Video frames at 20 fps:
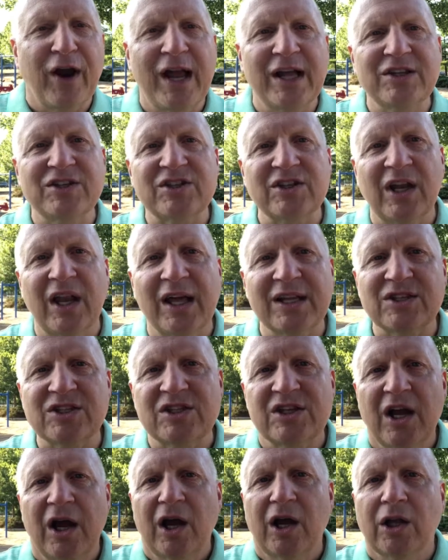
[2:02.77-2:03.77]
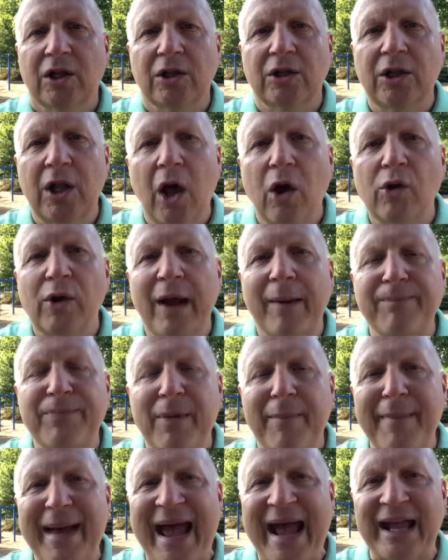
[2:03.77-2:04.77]
friends, let's load up
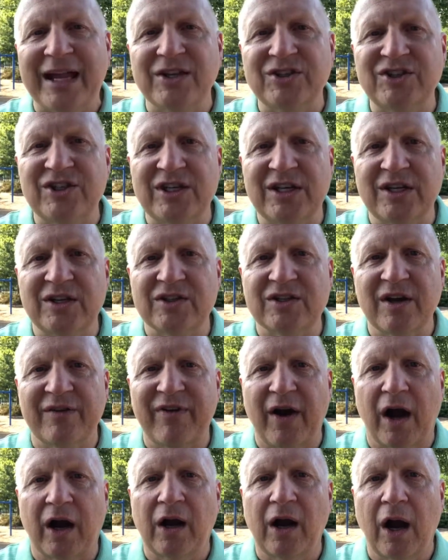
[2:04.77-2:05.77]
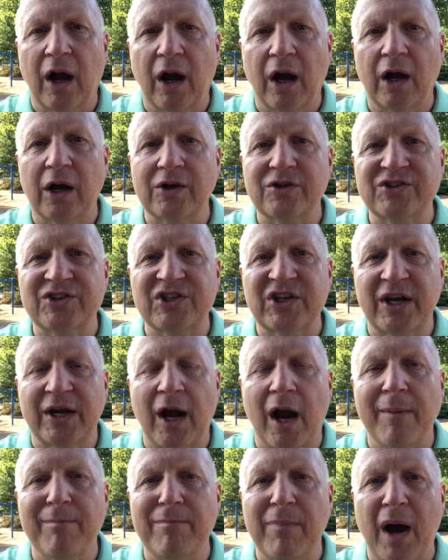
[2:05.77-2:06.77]
the magazines of our hearts
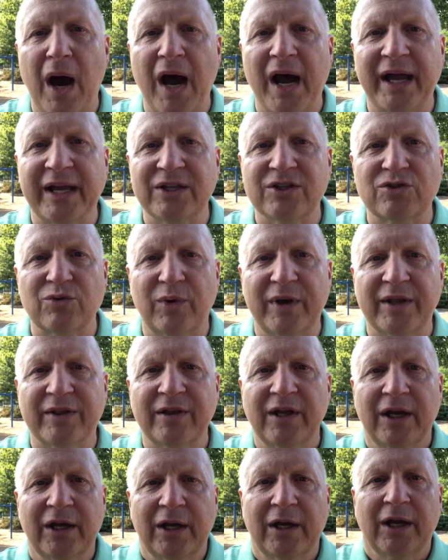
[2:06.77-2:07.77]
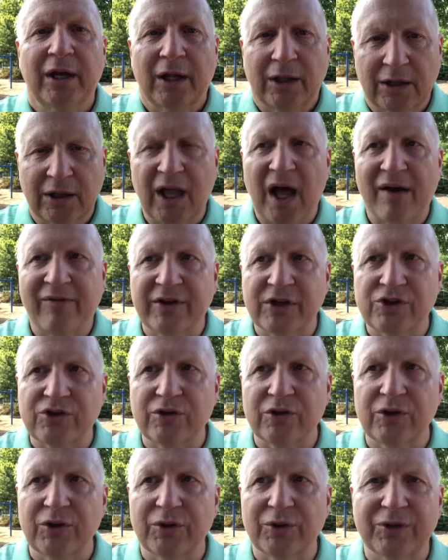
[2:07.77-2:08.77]
and our minds with love and
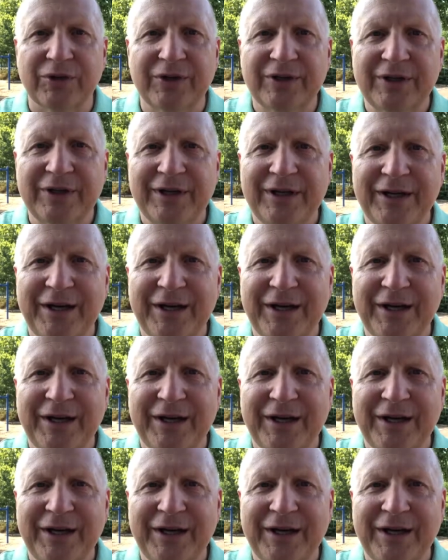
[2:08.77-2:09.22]
truth.